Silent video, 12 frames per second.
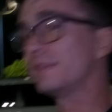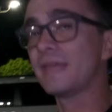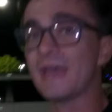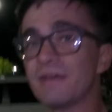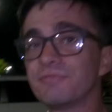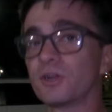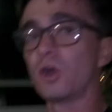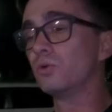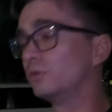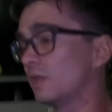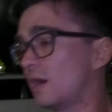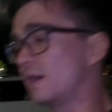They have their
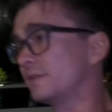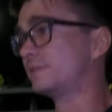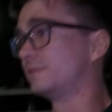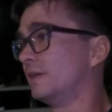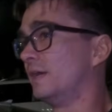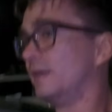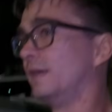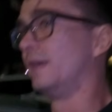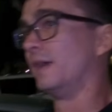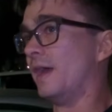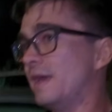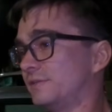own laws.
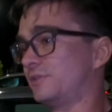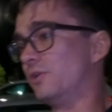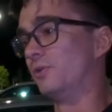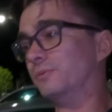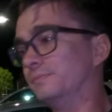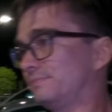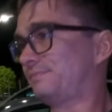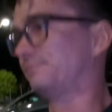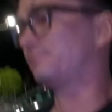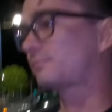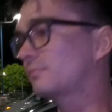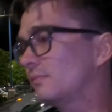So
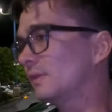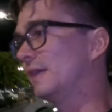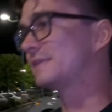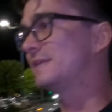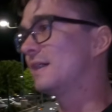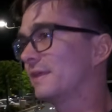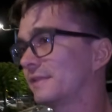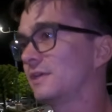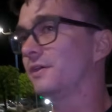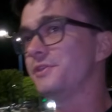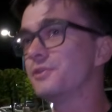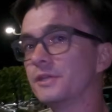it's not like
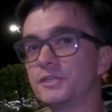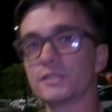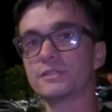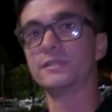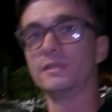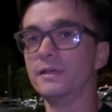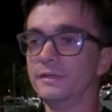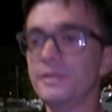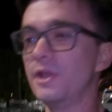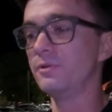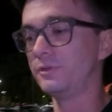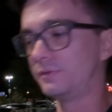you could just,
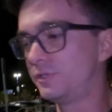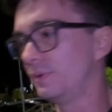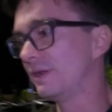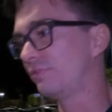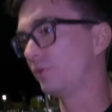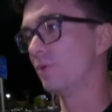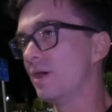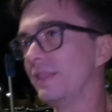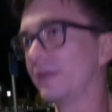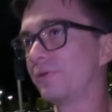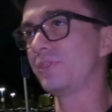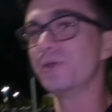you know, do whatever you want,
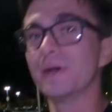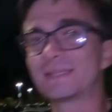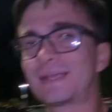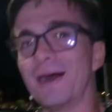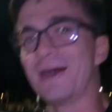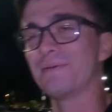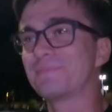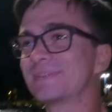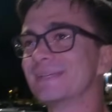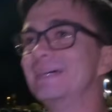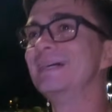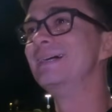like with US cops.
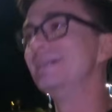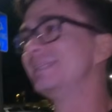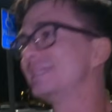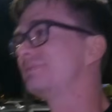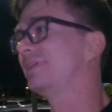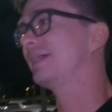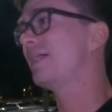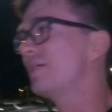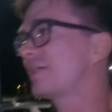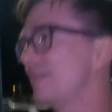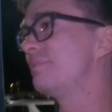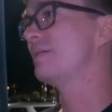Just be like, oh,
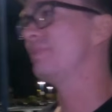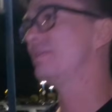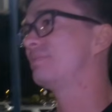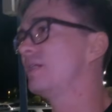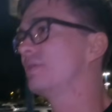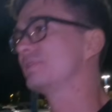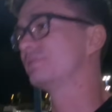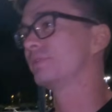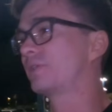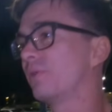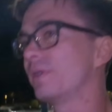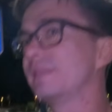okay, my bad, bro, I wasn't
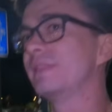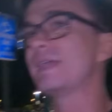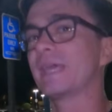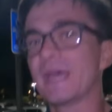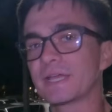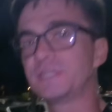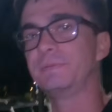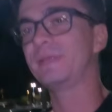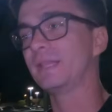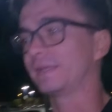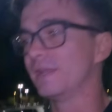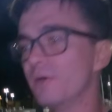recording. They could actually
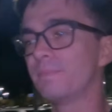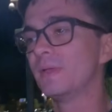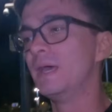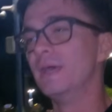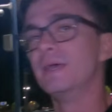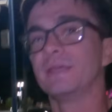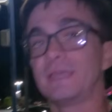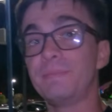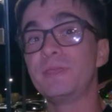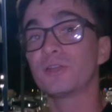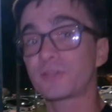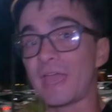be like, nope,
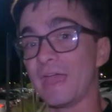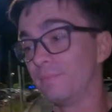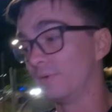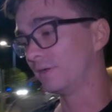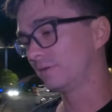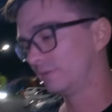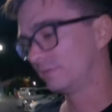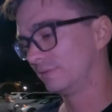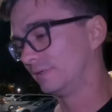give me your camera.